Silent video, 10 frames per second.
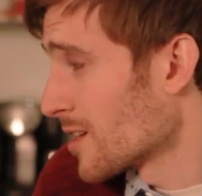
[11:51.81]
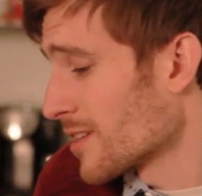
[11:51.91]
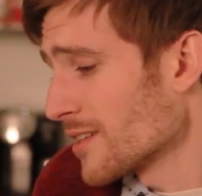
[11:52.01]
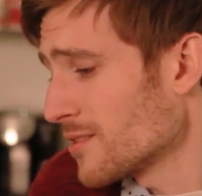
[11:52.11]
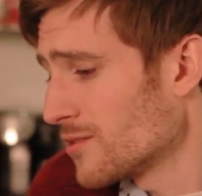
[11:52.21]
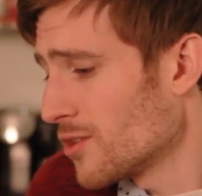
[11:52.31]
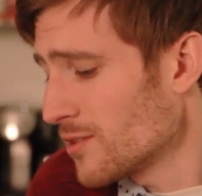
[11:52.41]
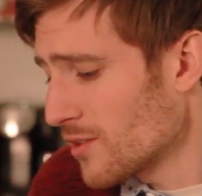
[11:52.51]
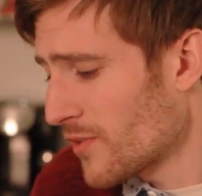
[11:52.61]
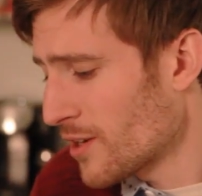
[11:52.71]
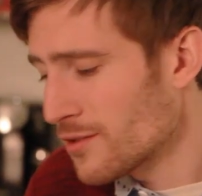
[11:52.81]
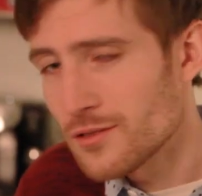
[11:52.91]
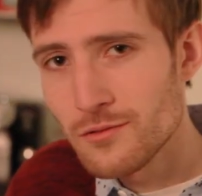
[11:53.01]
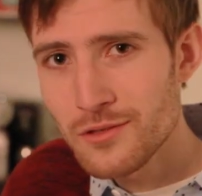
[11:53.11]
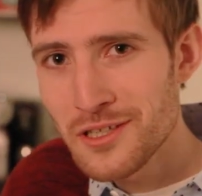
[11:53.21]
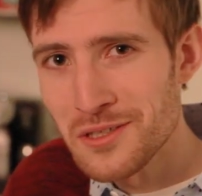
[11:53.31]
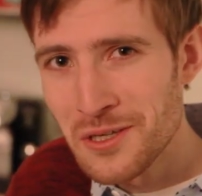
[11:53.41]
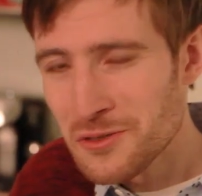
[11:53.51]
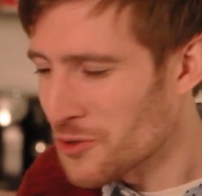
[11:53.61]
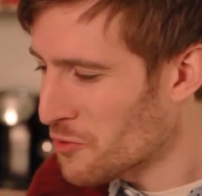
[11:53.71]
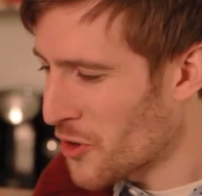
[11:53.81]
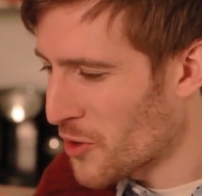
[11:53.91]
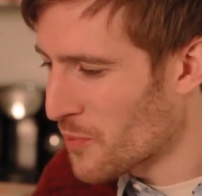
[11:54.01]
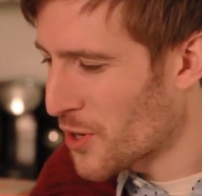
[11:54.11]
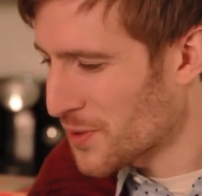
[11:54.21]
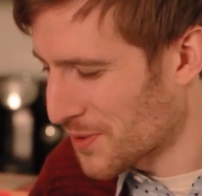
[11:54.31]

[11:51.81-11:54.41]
That's the Joseph Heller you read. I don't know why I bought